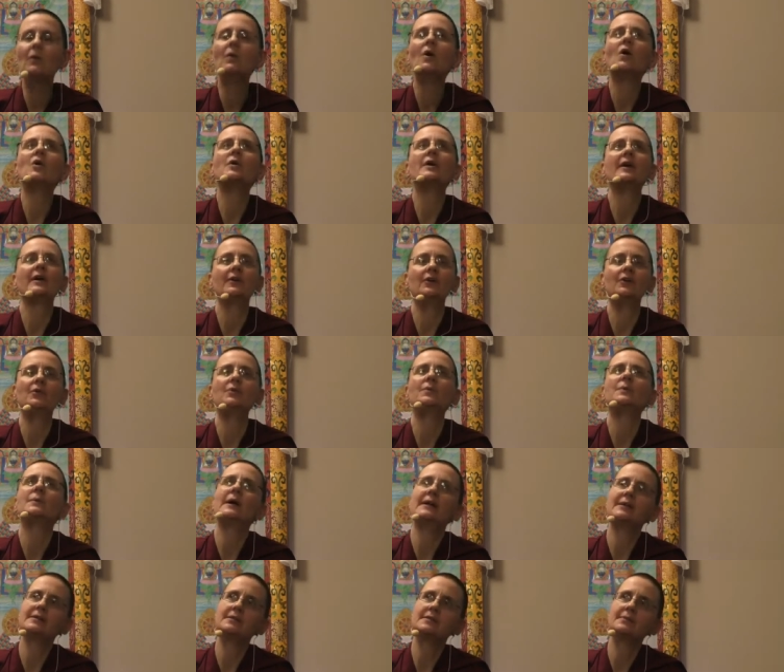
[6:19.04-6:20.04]
Okay, you're
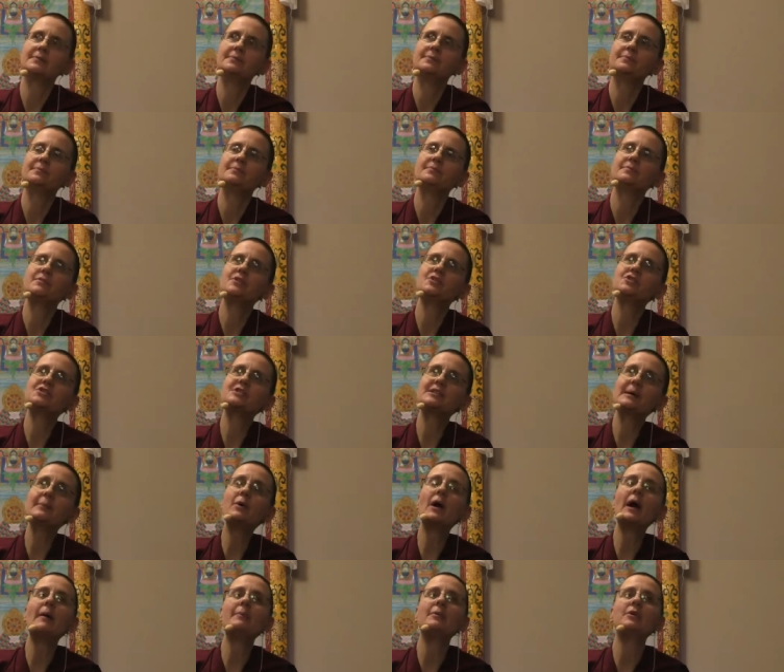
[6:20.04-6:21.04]
right. There's
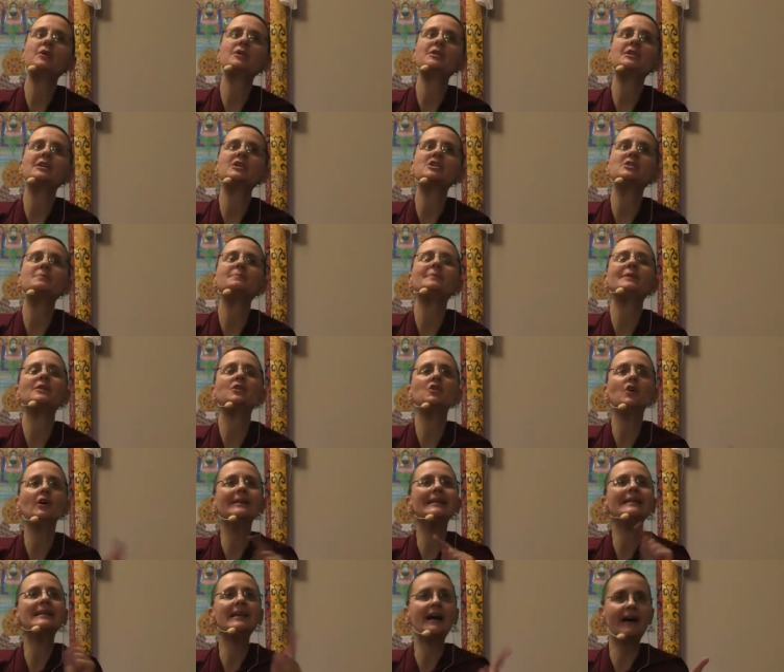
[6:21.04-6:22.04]
some karmic connection, but
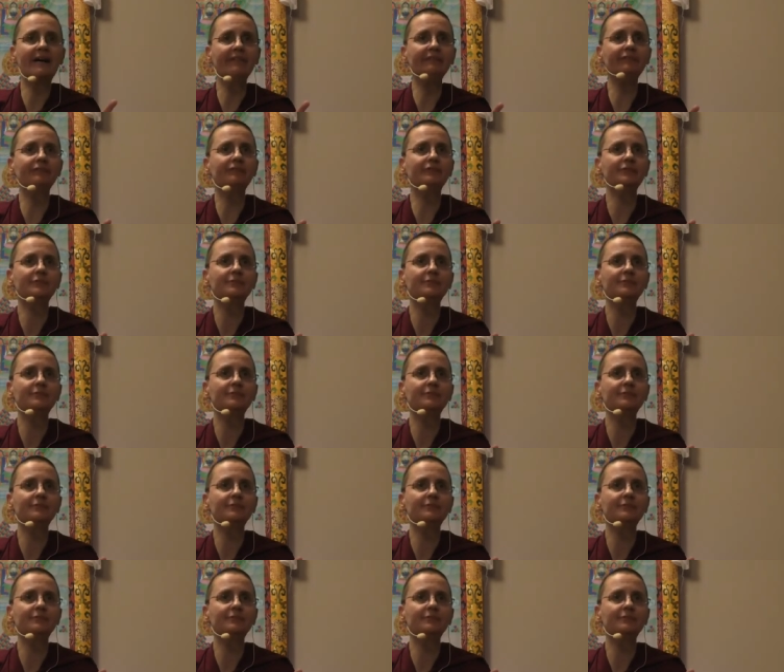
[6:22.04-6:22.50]
not enough,